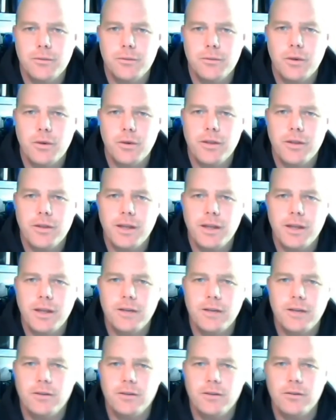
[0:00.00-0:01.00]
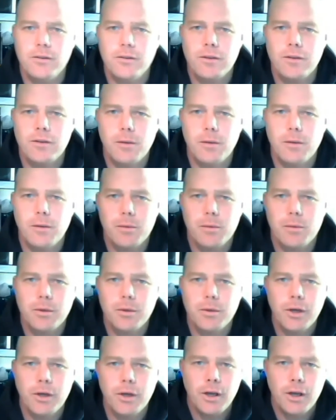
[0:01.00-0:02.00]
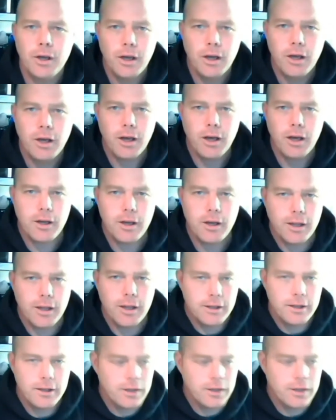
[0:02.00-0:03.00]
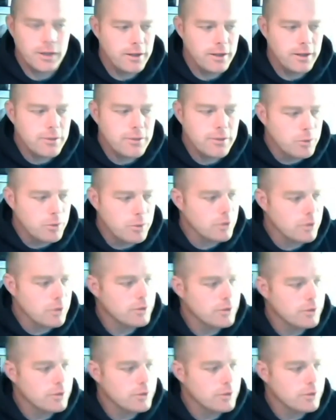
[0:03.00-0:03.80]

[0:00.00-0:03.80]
One of the issues that's come up in this book,